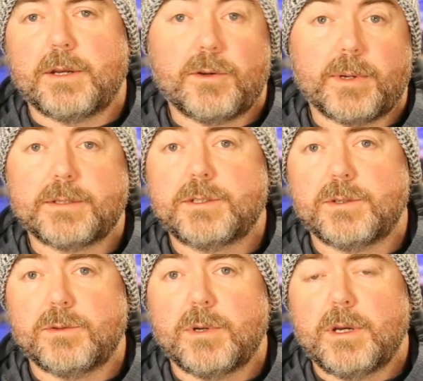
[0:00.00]
doing
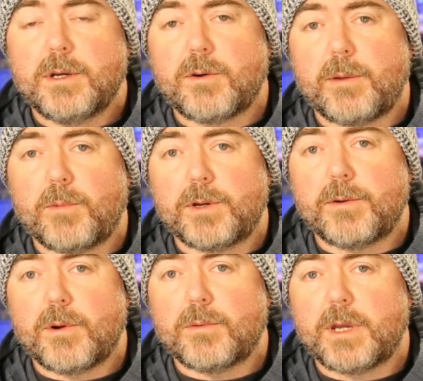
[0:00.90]
to create one of
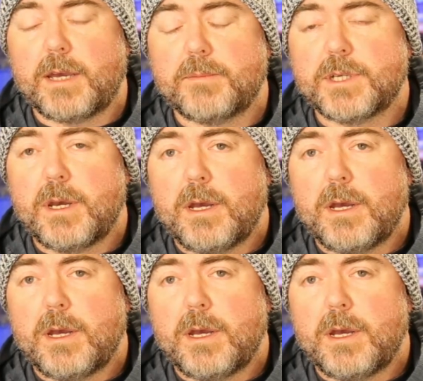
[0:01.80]
your own games.